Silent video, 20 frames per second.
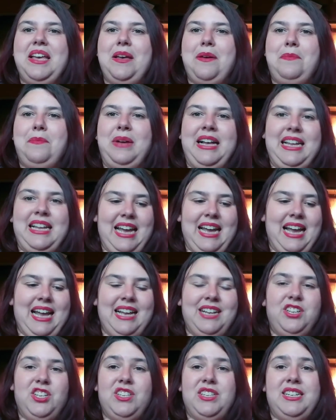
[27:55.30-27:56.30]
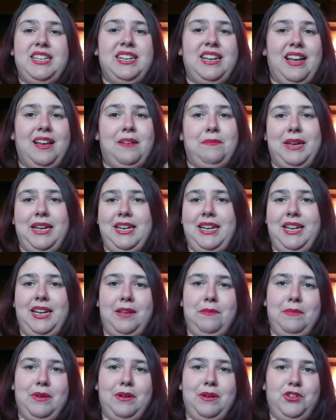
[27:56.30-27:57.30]
but I just didn't have my
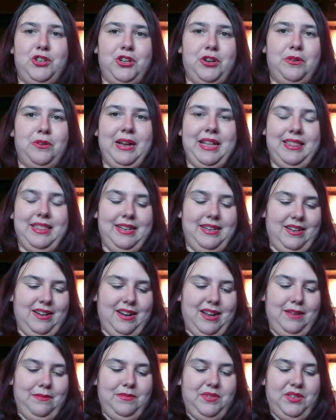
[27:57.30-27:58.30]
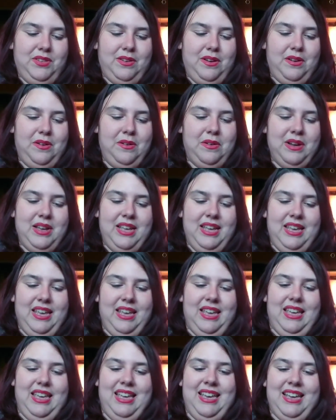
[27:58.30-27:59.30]
knitting mojo at the time, so
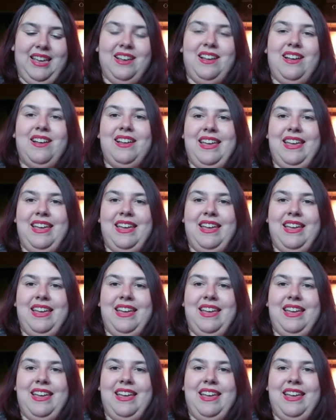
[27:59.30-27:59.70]
it got